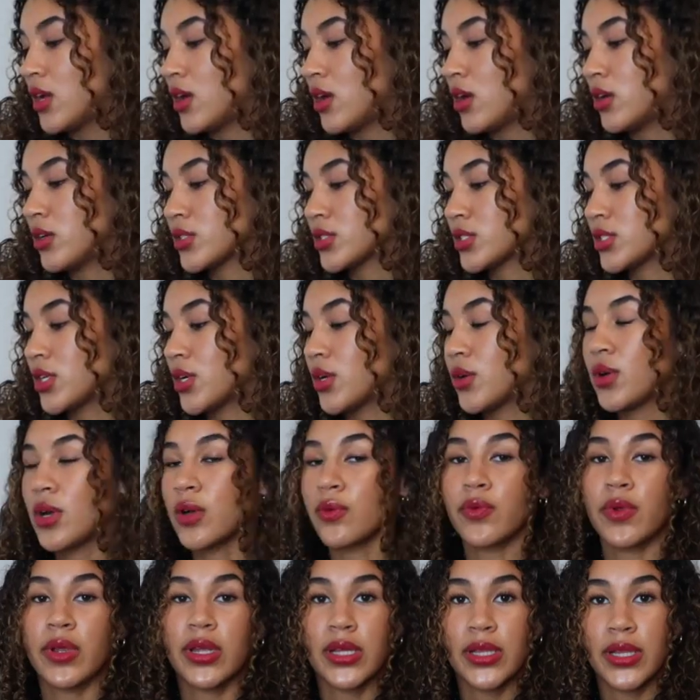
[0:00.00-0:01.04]
Also,
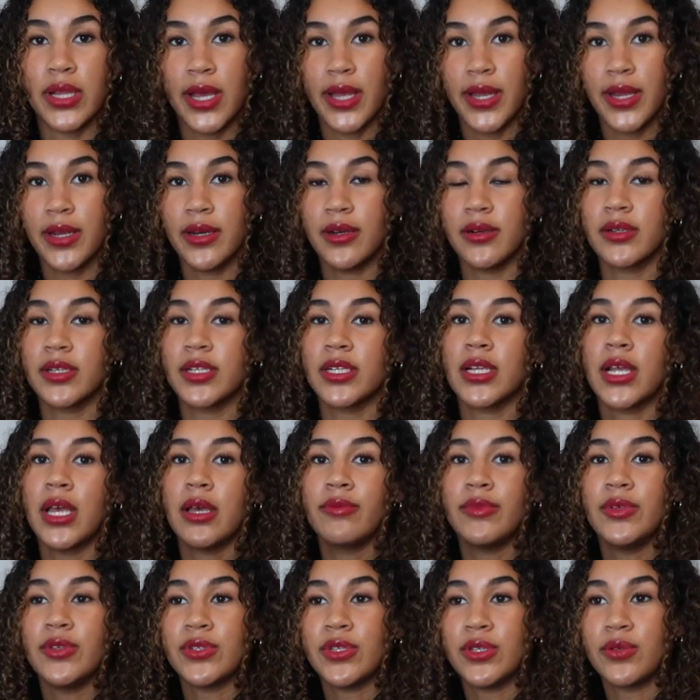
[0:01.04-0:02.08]
a ring light.
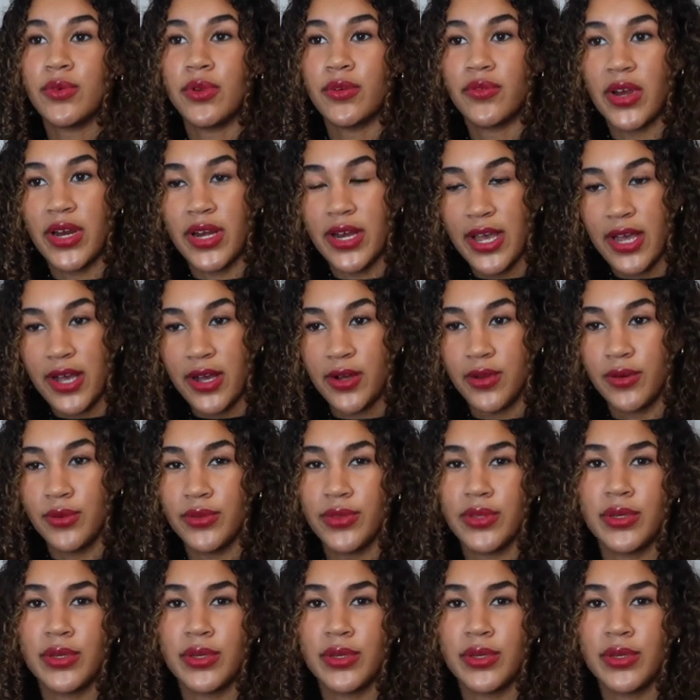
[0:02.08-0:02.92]
I'm using one right now.